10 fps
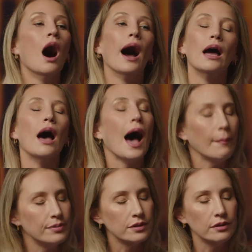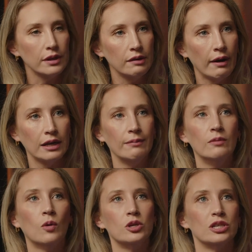I absolutely
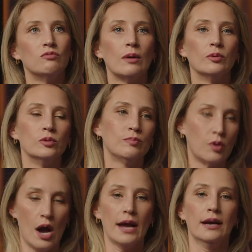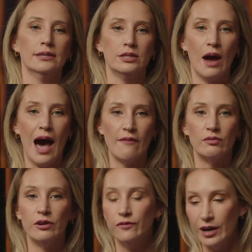recommend watching Rebels prior to oh, a
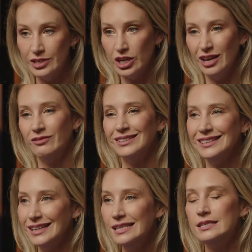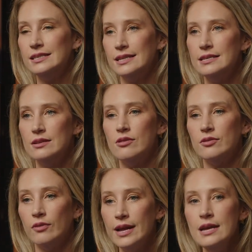okay. refresher of at least season
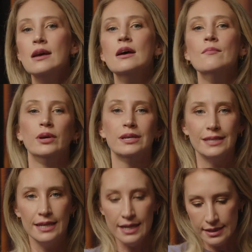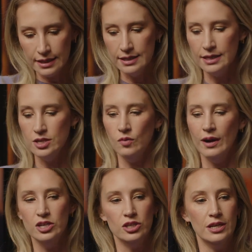three, because it is a
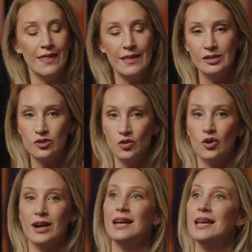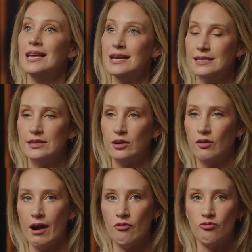continuation and that story hits the
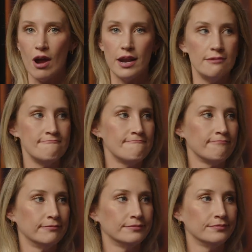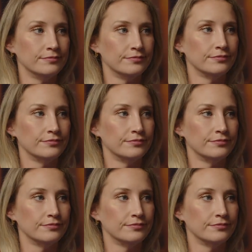ground running. Oh,